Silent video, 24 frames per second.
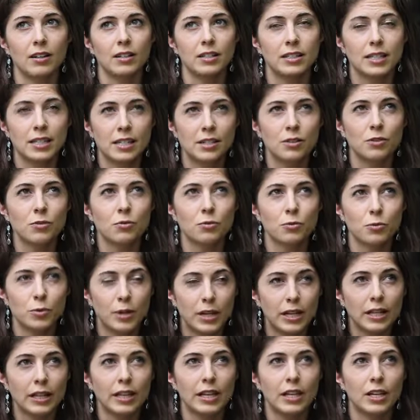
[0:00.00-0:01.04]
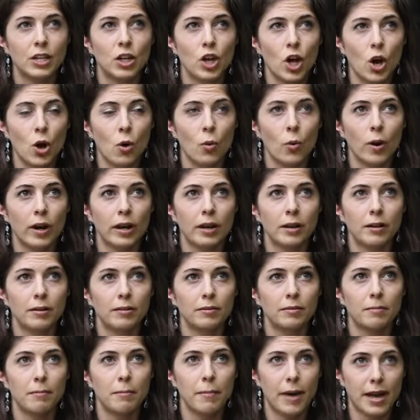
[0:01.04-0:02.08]
didn't really know what it
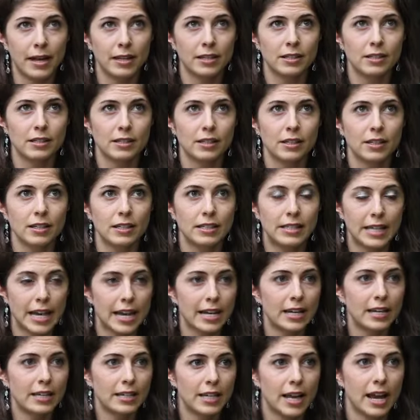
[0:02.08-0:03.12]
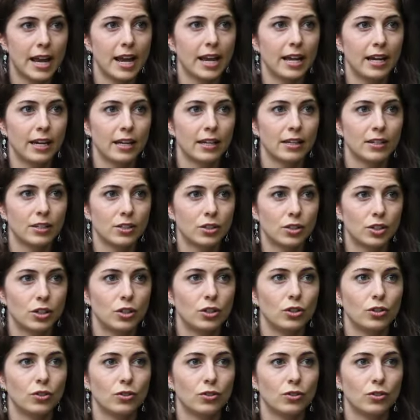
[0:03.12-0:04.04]
meant day to day to